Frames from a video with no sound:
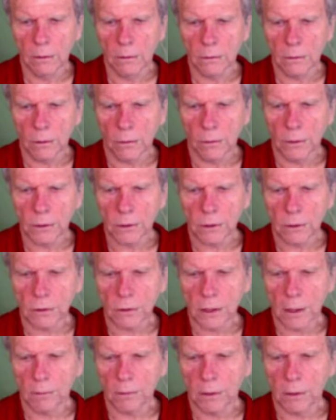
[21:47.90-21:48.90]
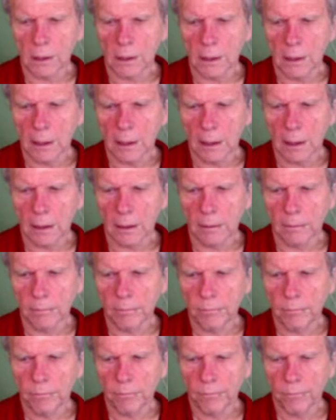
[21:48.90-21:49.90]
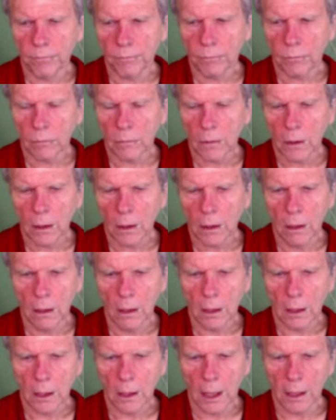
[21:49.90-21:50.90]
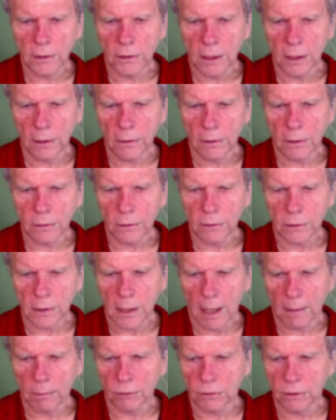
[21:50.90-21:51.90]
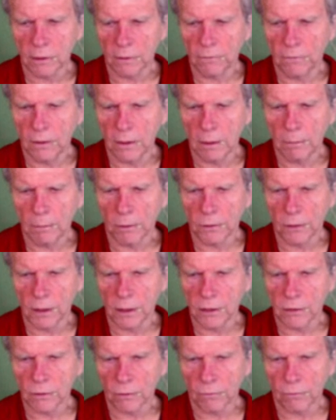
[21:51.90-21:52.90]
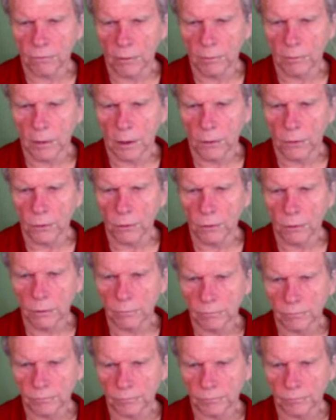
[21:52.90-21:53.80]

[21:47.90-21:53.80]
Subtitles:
So this is some of the content. This is Apple TV, but these are from other